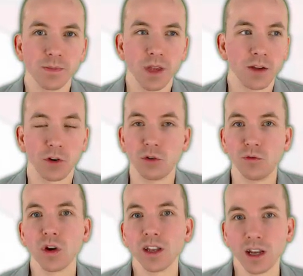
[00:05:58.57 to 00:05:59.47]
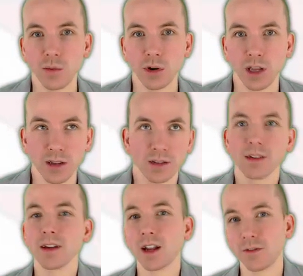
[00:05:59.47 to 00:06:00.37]
And if I couldn't find anybody,
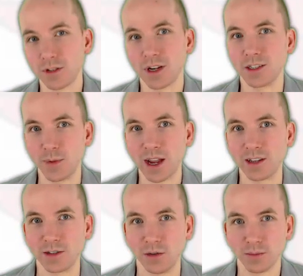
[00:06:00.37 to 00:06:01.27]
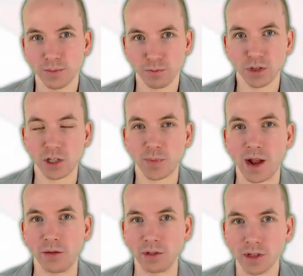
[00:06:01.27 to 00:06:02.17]
I'd have to change it back into British
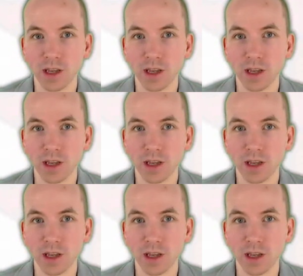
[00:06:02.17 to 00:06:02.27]
pounds,